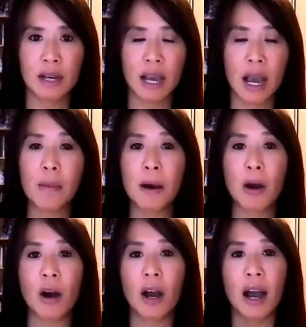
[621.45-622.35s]
How
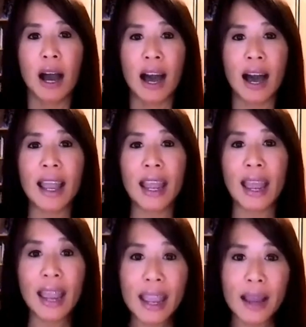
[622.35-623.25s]
about I
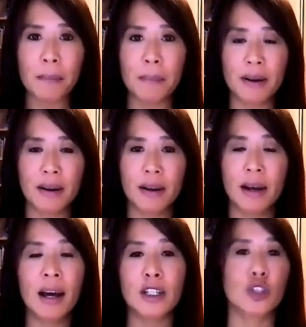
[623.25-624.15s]
am
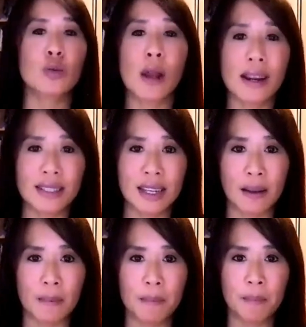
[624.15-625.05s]

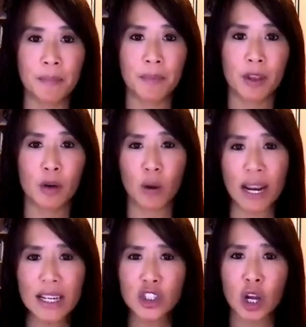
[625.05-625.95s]
attracting the
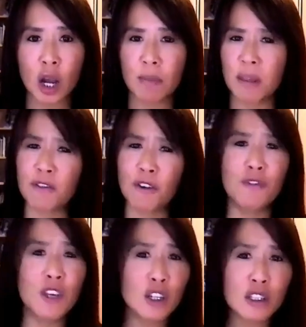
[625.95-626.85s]
right job that
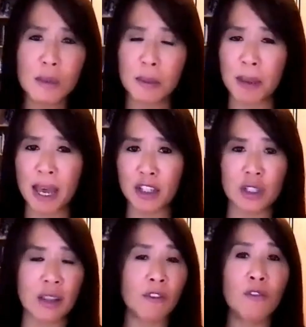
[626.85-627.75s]
fulfills my passion,
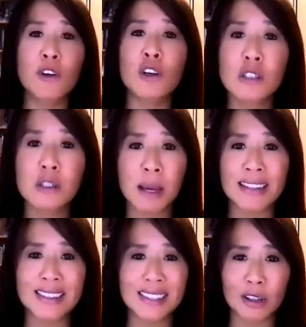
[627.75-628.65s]
that fulfills my
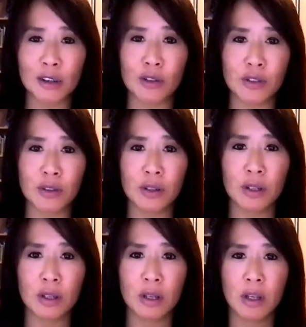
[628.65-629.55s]
skills?
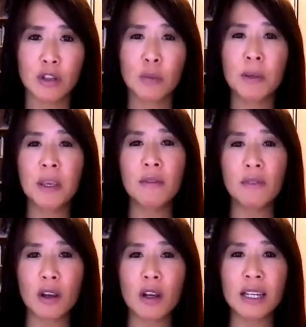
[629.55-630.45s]
So being
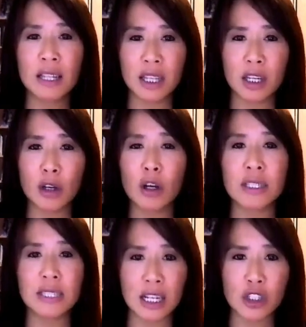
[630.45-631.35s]
very clear,
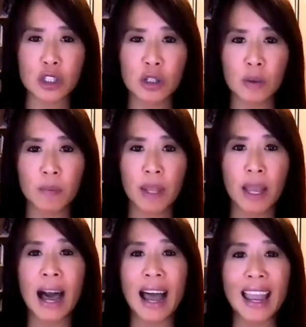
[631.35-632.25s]
intentional,
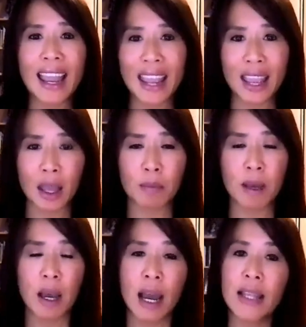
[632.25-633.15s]
I
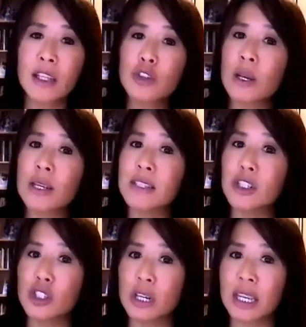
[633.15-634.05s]
am. I think
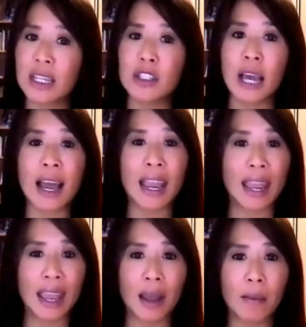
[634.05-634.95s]
transitioning into I
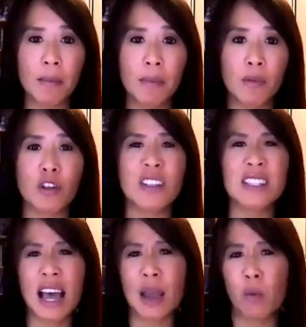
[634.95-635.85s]
am versus
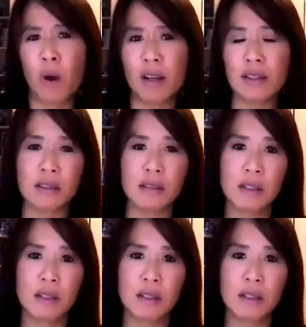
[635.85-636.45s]
I want,